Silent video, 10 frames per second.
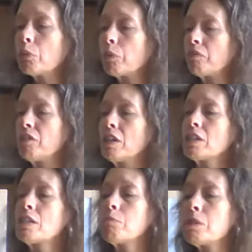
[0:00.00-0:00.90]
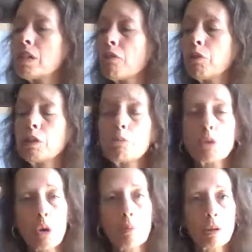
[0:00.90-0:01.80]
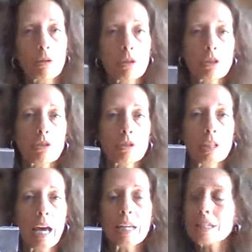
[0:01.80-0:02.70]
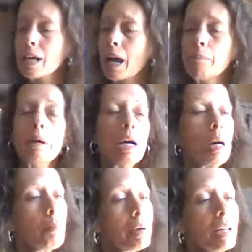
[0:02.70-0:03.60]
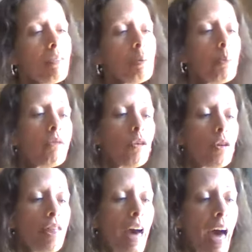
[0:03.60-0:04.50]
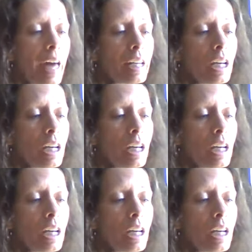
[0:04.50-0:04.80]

We've done some stuff with absorbent crystals last time, but even before that,